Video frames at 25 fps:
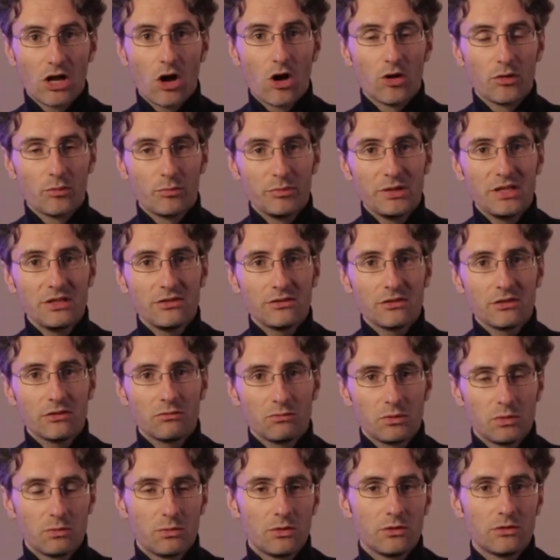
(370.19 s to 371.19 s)
On pizzas,
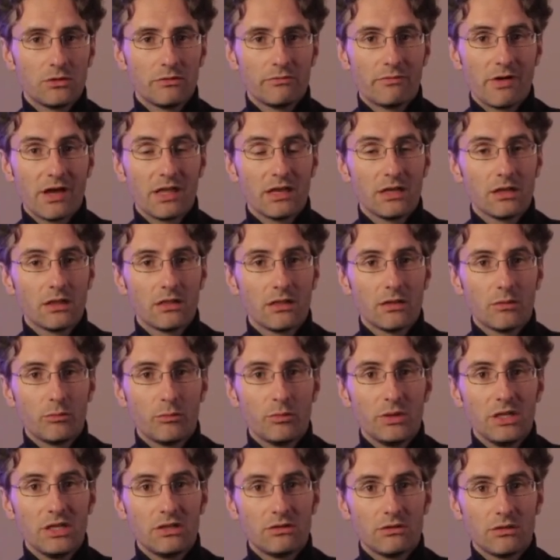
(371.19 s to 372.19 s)
we were dividing the
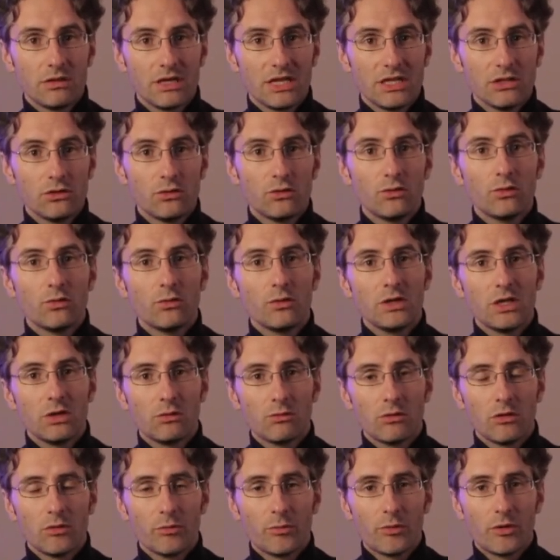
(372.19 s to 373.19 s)
beat in two
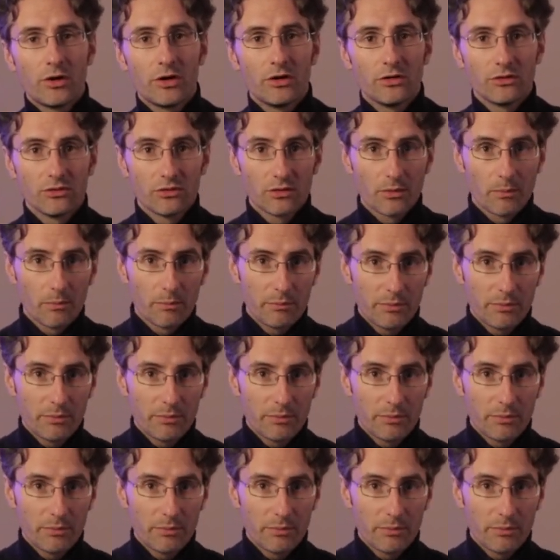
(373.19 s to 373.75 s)
equal parts,